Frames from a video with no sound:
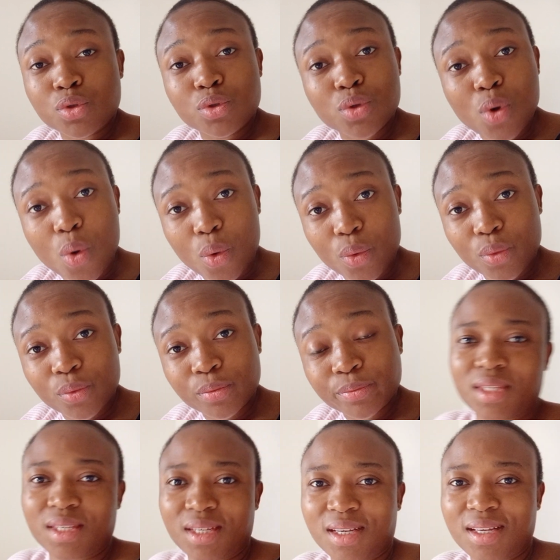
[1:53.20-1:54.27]
So
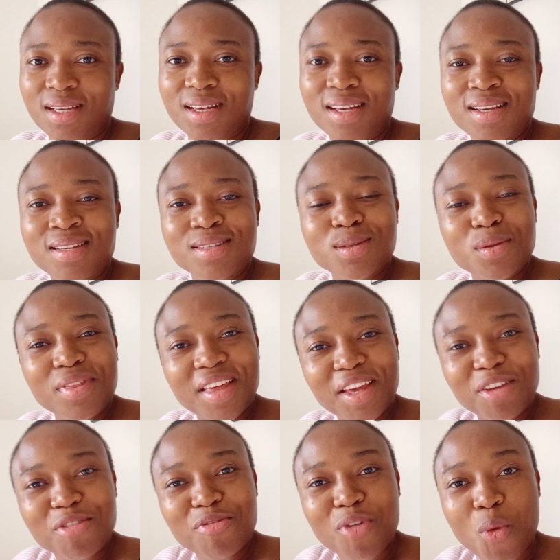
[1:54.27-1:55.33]

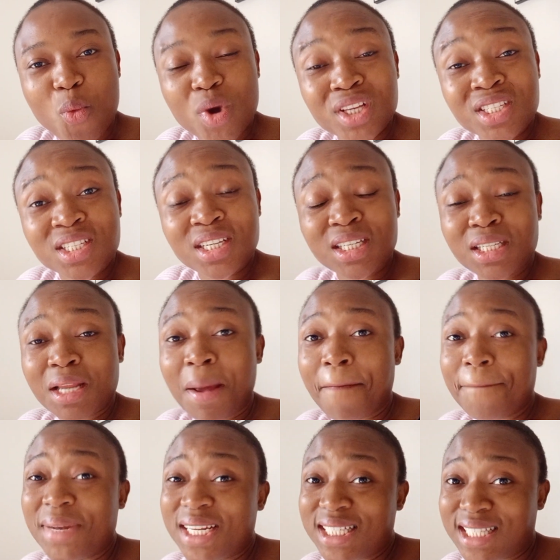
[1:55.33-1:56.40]
thank you for watching.
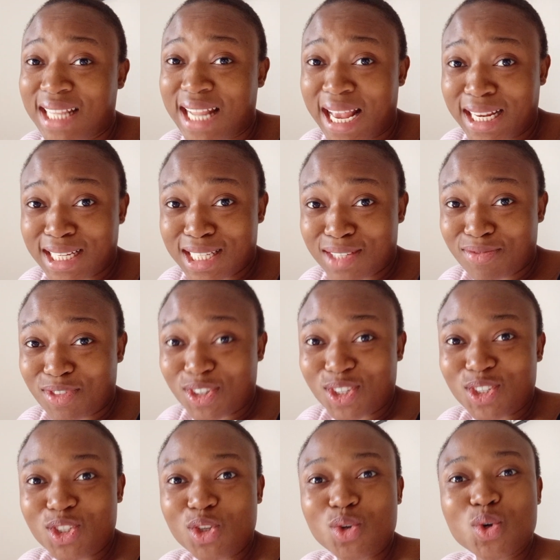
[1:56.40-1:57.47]
Please like this
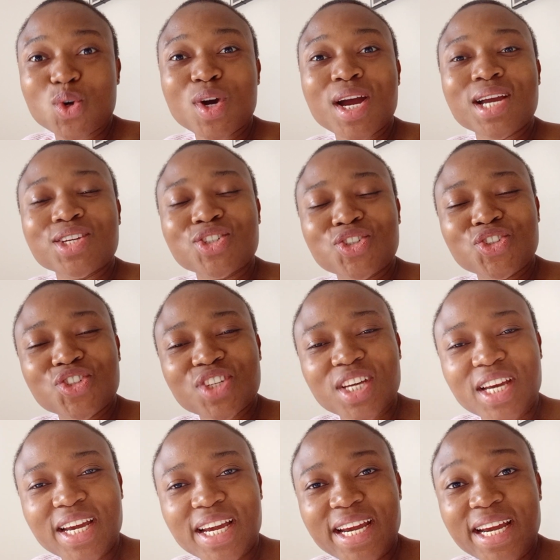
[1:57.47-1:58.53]
video,
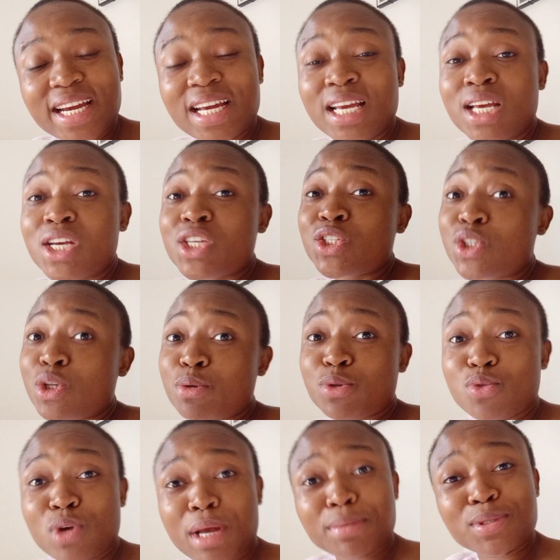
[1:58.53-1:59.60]
share,
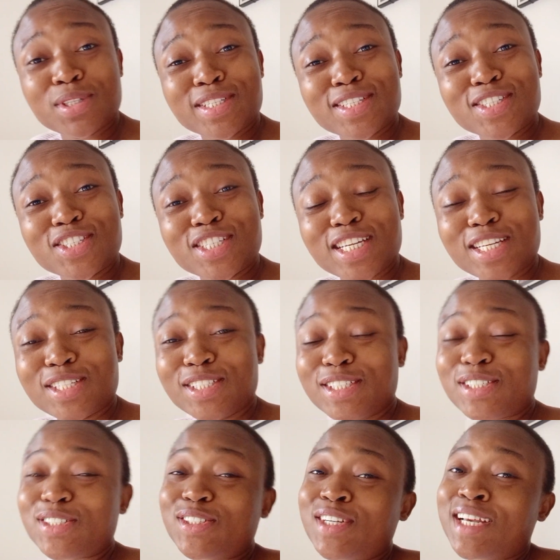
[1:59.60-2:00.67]
subscribe to this
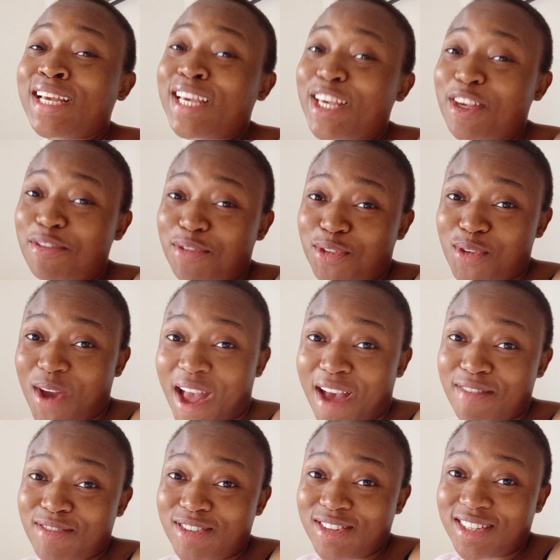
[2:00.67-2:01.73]
channel if you
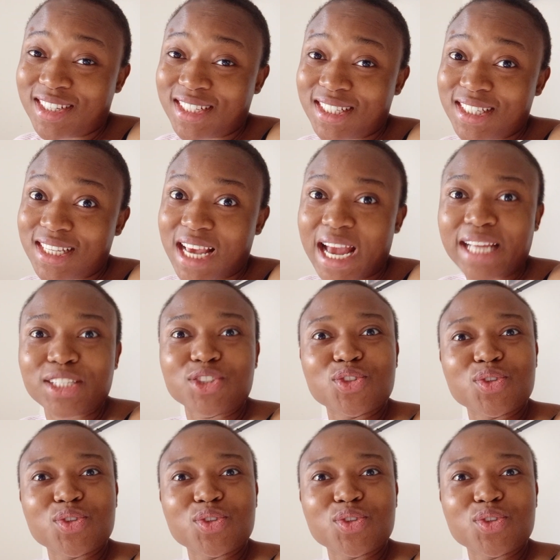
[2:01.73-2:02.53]
haven't, and